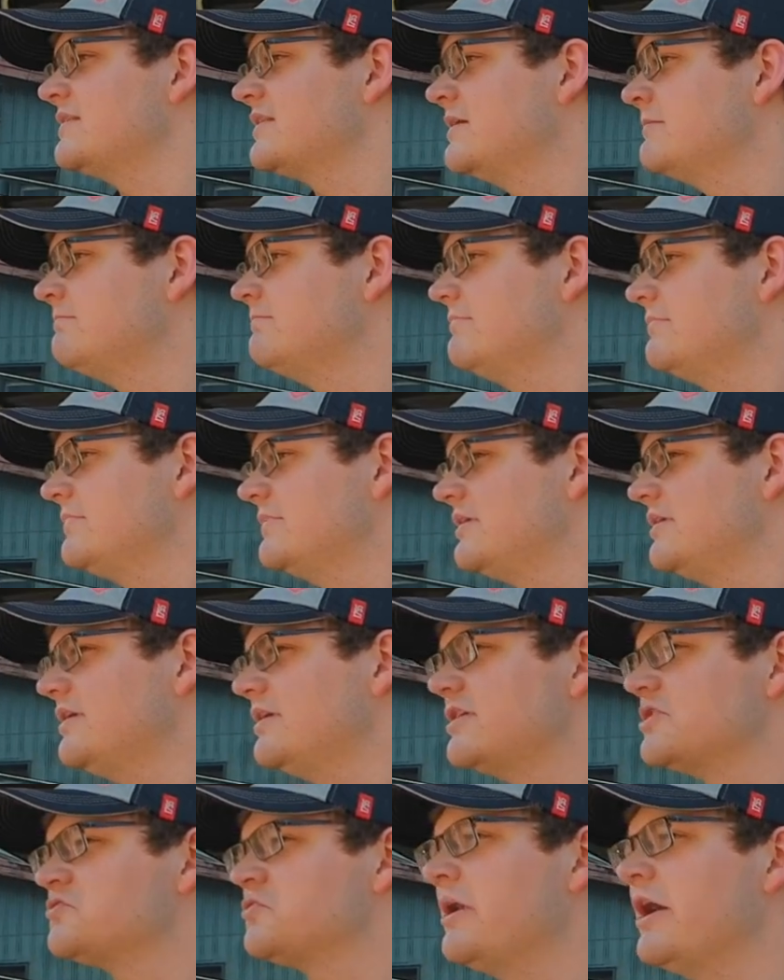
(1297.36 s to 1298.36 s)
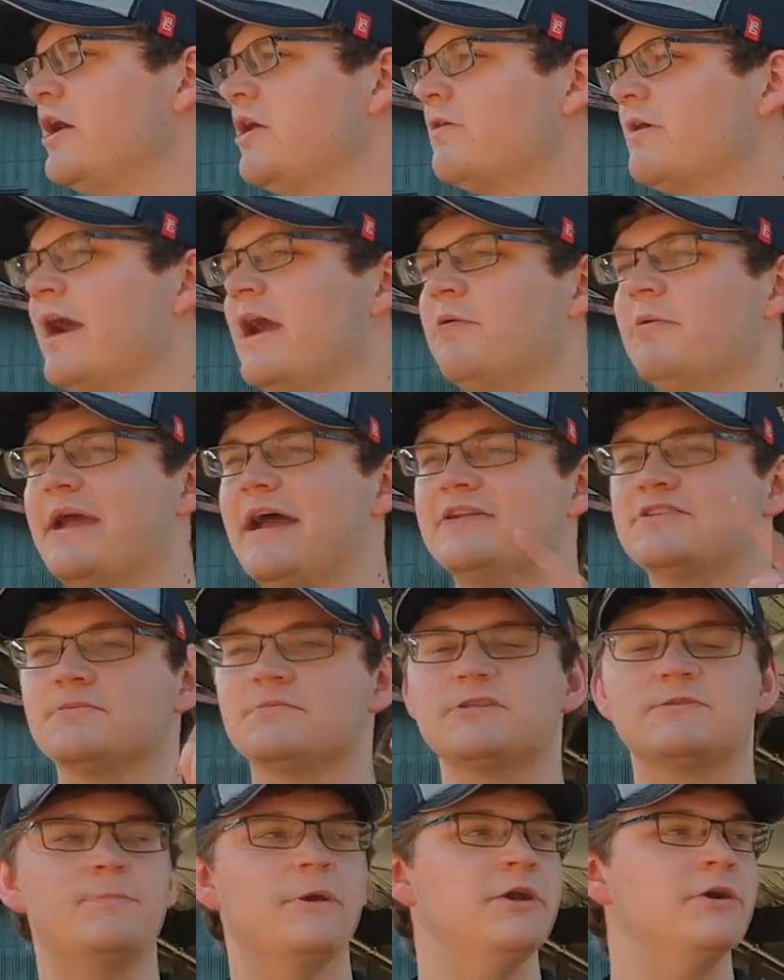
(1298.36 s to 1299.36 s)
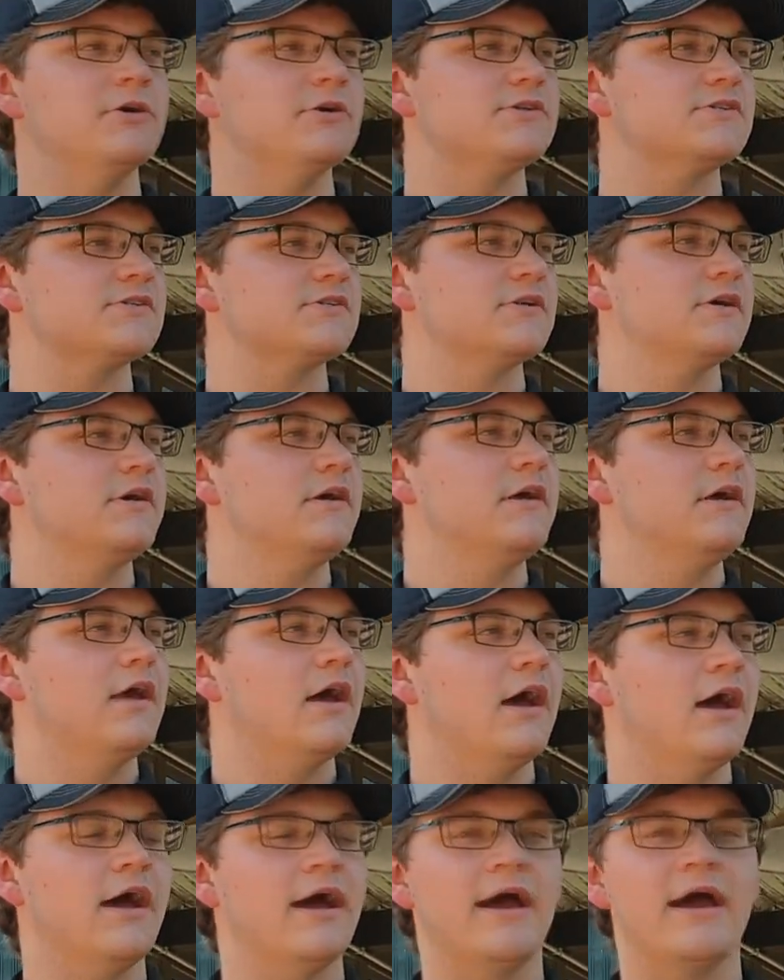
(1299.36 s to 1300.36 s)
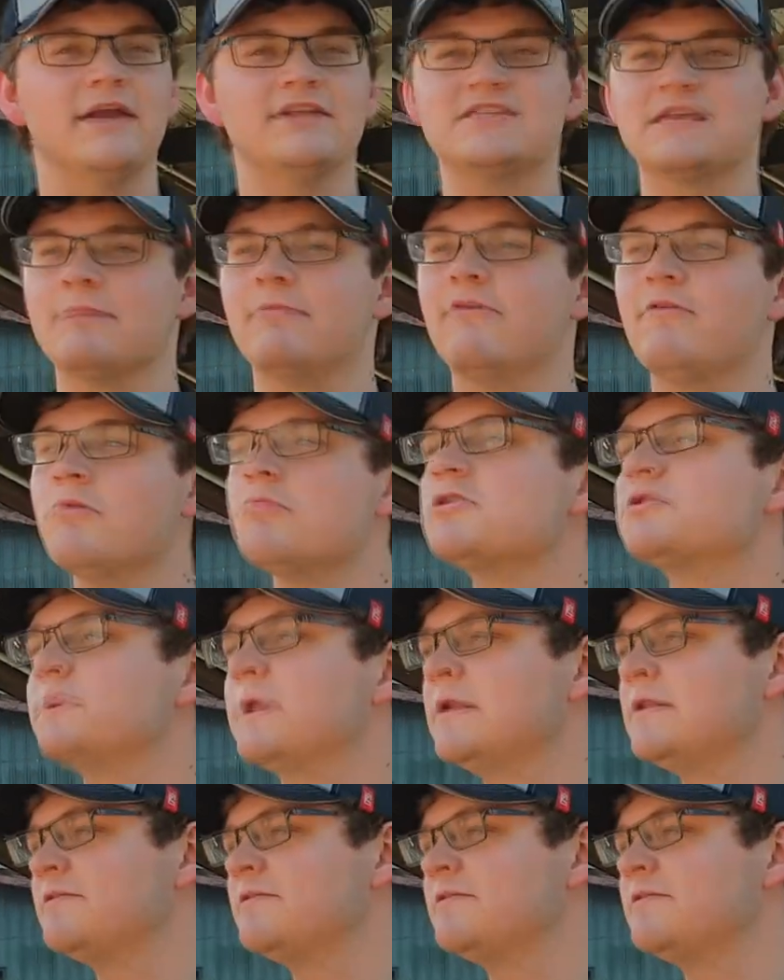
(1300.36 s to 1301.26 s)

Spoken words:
them as well, right? We had some spinners and some of them were spinning